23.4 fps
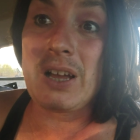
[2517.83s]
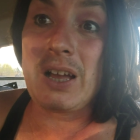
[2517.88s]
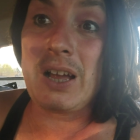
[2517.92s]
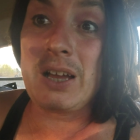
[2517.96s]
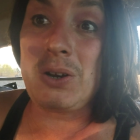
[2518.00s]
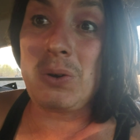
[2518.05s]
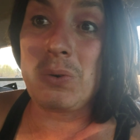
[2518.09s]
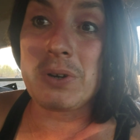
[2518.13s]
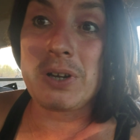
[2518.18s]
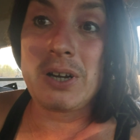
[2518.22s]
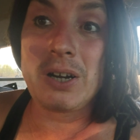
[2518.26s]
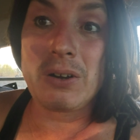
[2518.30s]

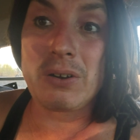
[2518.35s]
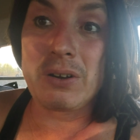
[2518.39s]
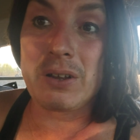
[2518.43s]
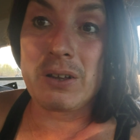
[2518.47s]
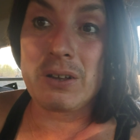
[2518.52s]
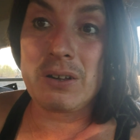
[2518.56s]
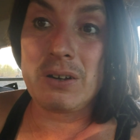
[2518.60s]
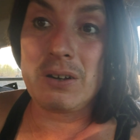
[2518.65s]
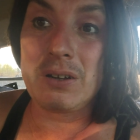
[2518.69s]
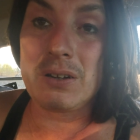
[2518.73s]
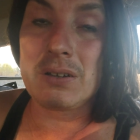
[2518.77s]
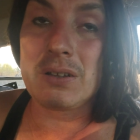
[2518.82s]
I don't carry a
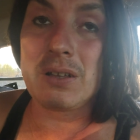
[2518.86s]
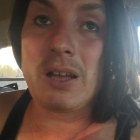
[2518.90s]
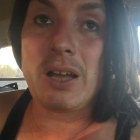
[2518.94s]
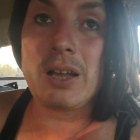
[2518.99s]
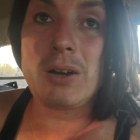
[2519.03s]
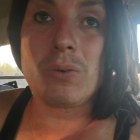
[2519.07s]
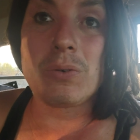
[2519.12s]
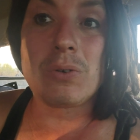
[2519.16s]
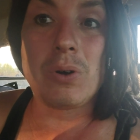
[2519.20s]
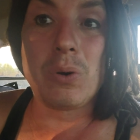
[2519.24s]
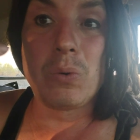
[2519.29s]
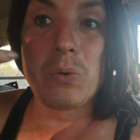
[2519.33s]
gun. I
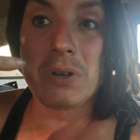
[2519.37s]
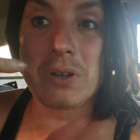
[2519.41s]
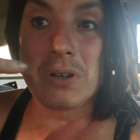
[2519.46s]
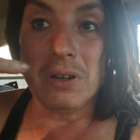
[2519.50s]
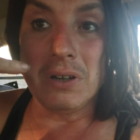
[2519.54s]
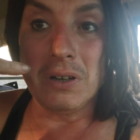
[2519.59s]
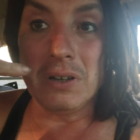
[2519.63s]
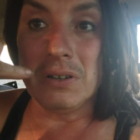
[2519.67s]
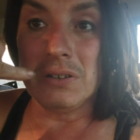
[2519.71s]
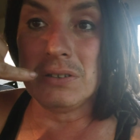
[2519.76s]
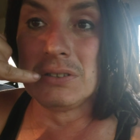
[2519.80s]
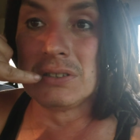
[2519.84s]
don't own a
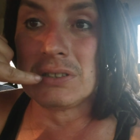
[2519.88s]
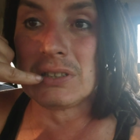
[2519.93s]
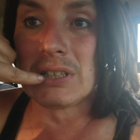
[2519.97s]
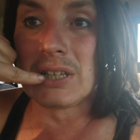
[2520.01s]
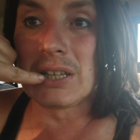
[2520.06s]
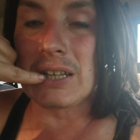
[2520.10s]
gun.